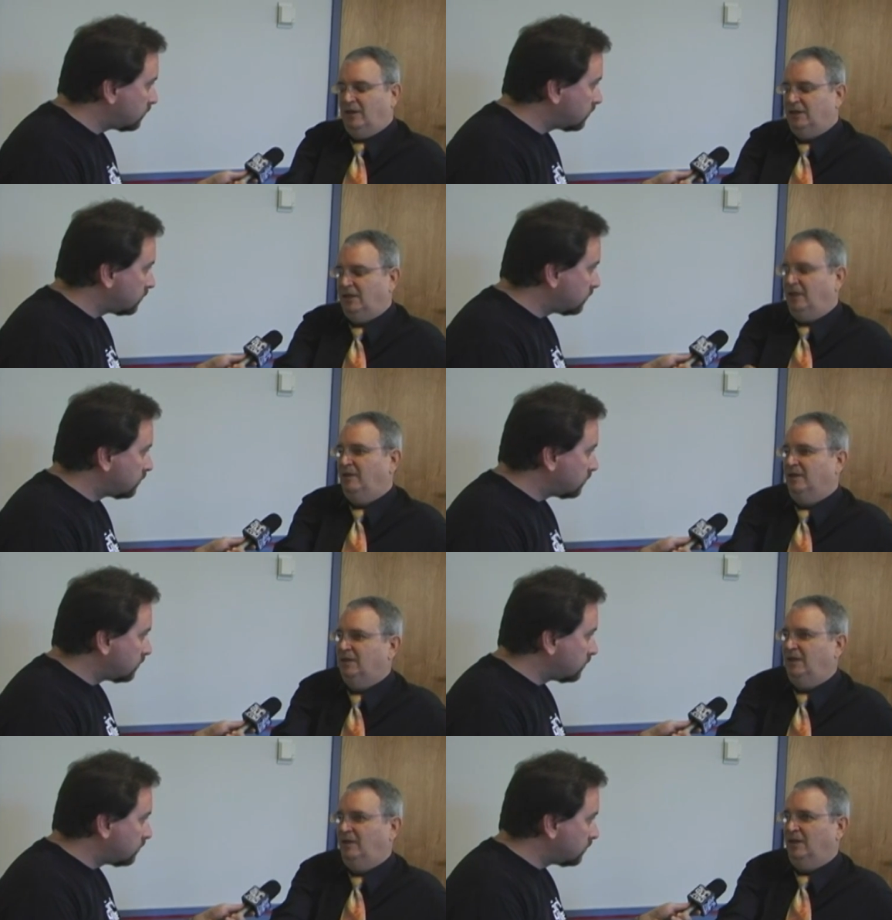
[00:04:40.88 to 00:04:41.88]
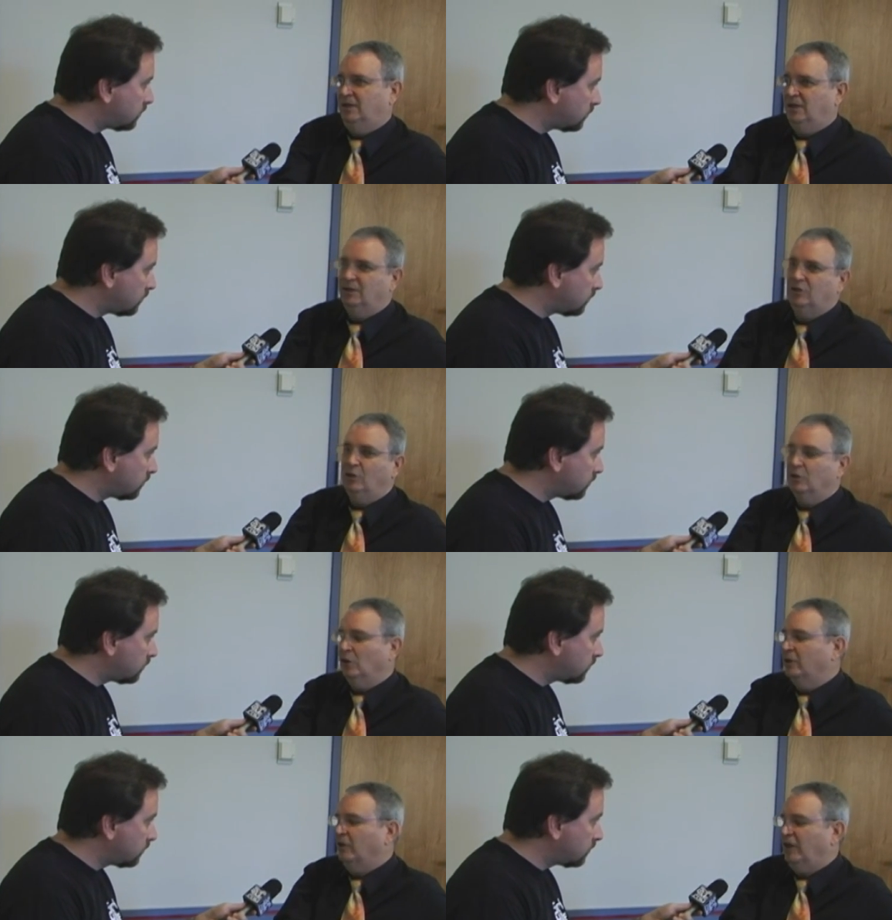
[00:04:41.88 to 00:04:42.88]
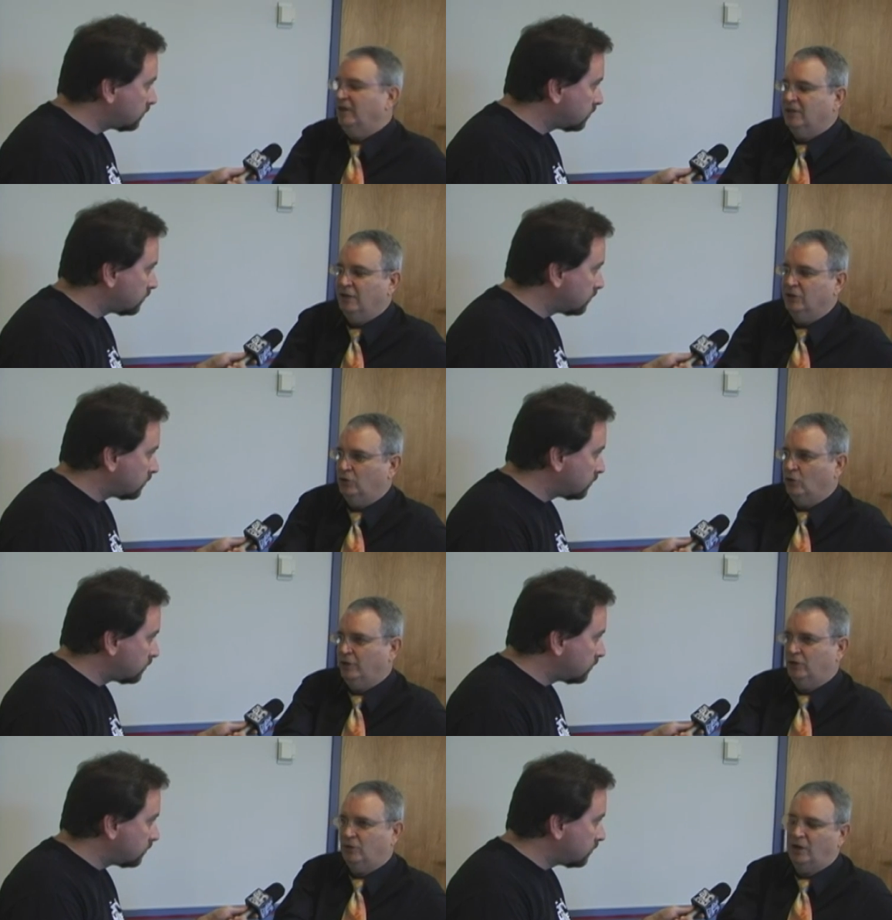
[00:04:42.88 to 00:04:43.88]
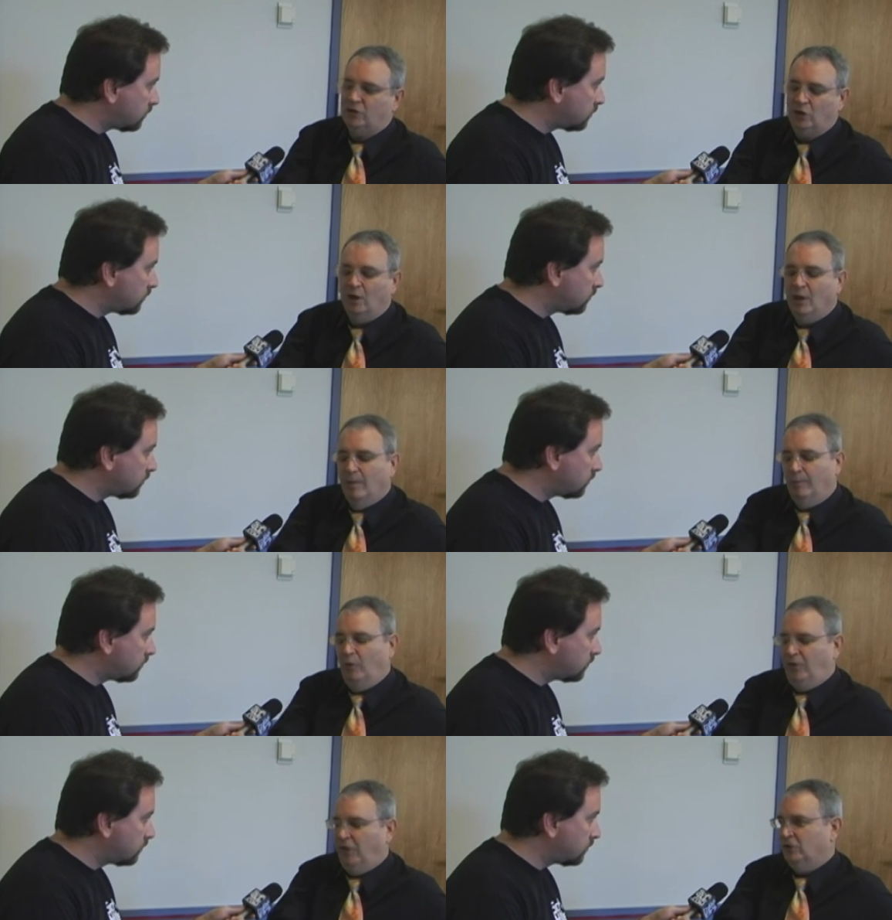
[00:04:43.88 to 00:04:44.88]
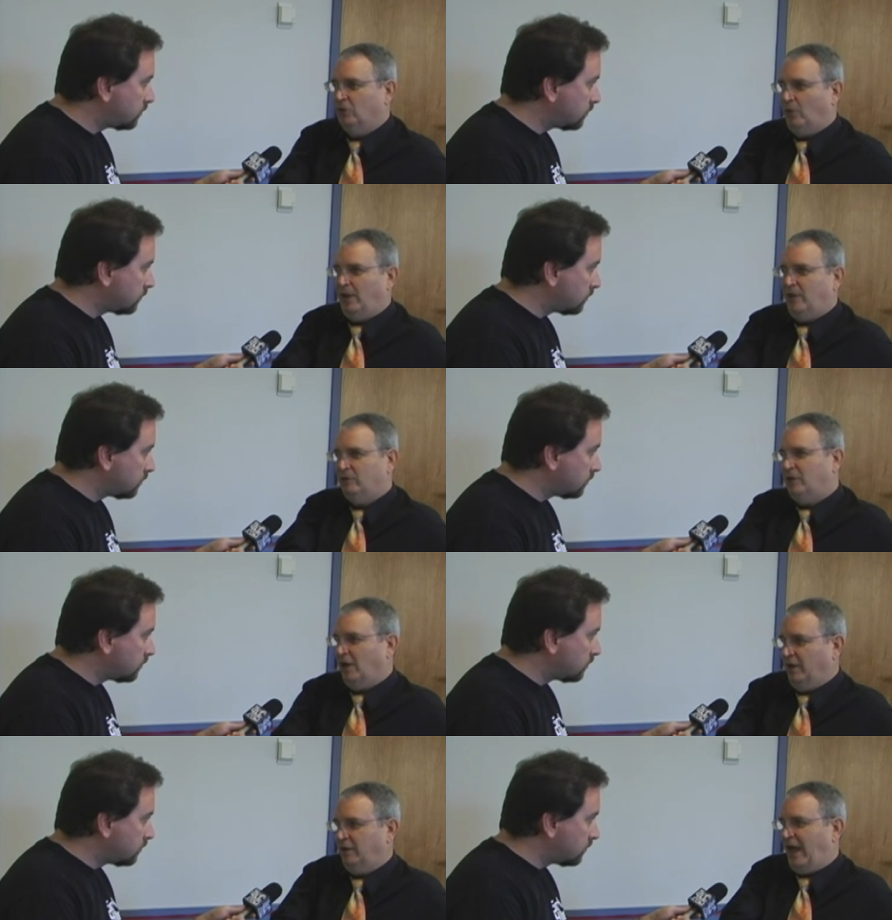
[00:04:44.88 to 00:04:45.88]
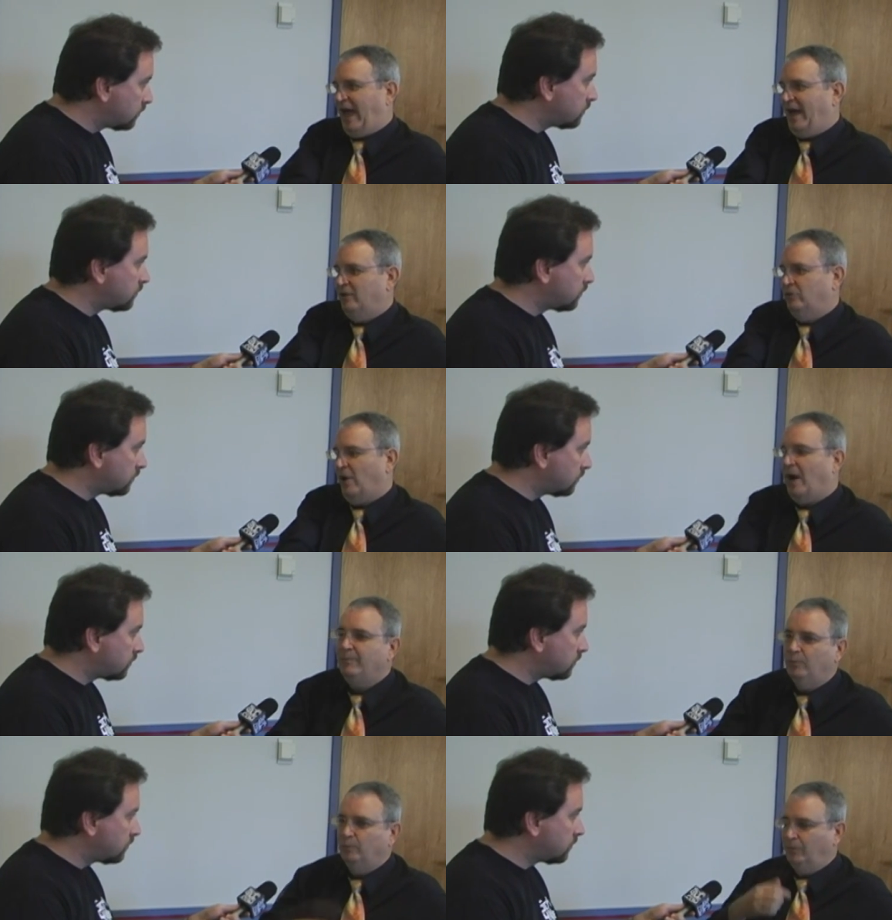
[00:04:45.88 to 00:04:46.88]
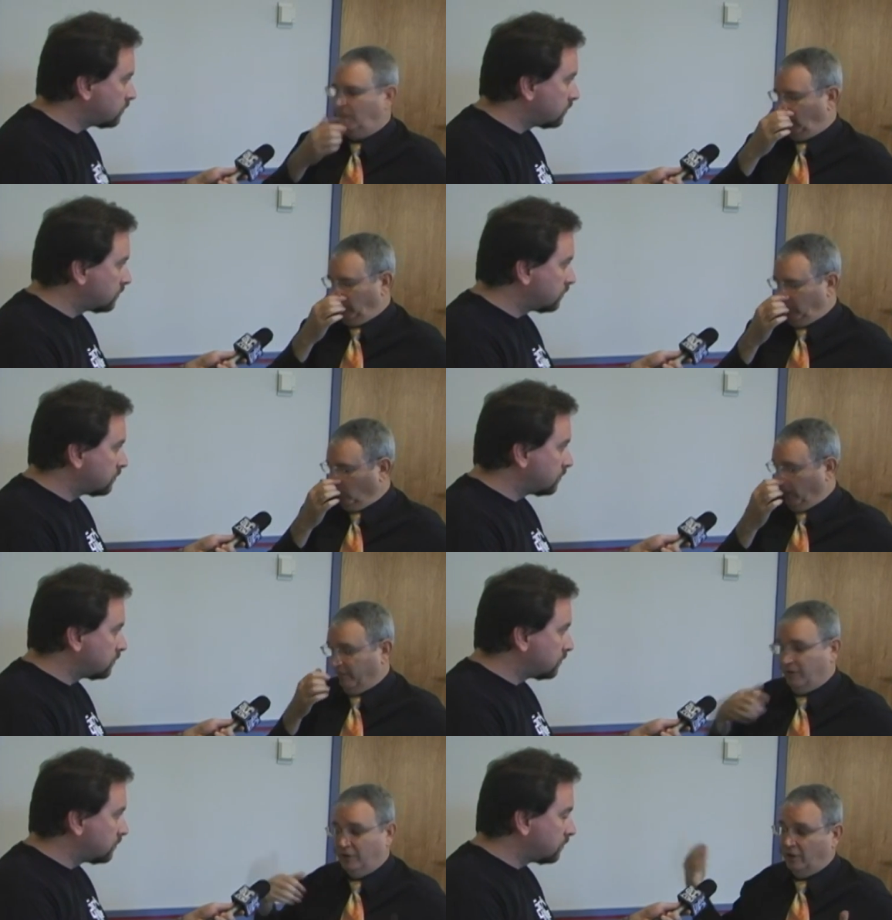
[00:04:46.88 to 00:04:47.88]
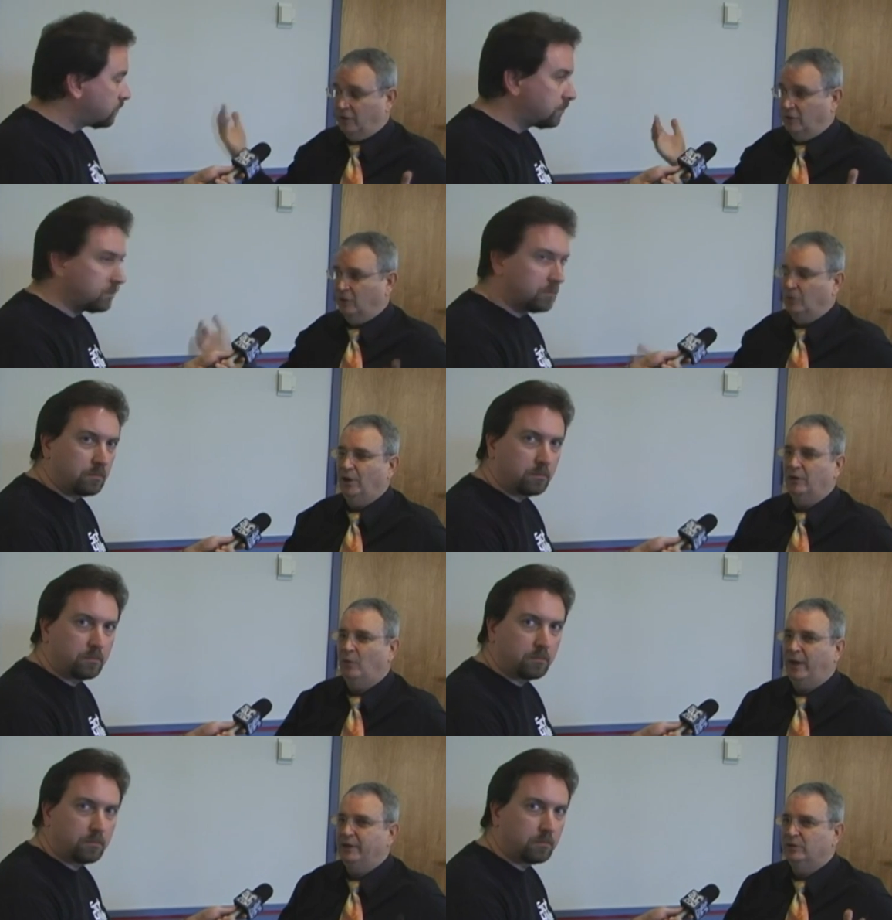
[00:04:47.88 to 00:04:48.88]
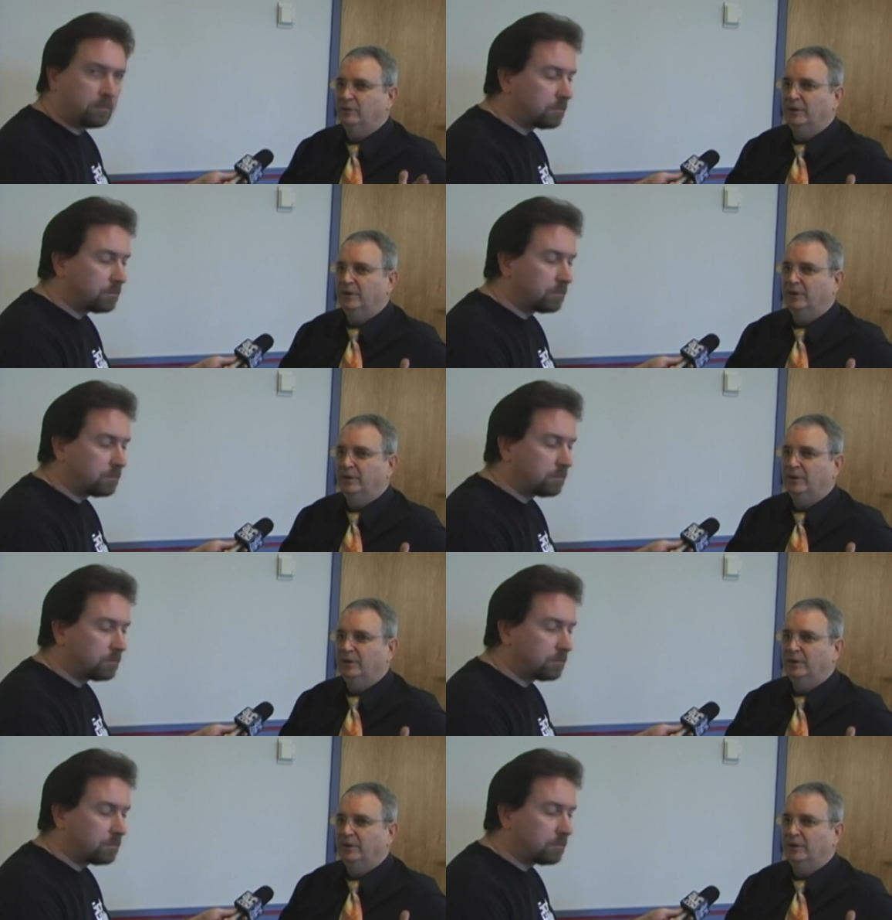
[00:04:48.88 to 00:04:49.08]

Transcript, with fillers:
Speaker 1: this scene, this scene, this scene. So you can look at the entire story structure, move things around, cut, add, drop, do whatever you're going to do along the way